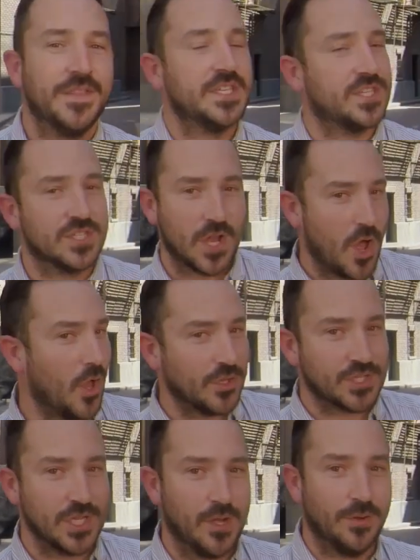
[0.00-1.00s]
This is
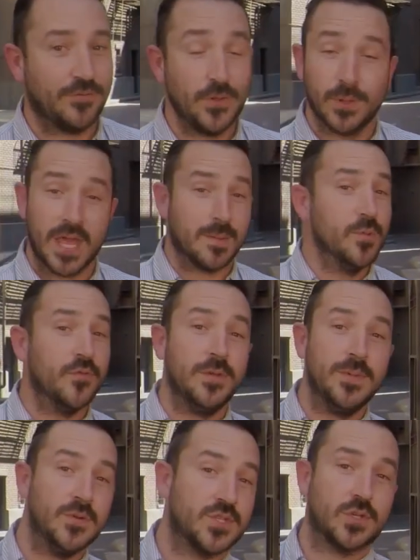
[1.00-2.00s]
also, if you like
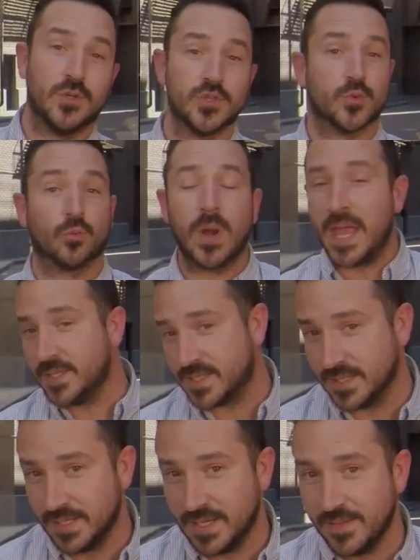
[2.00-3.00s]
movie musicals, Rent.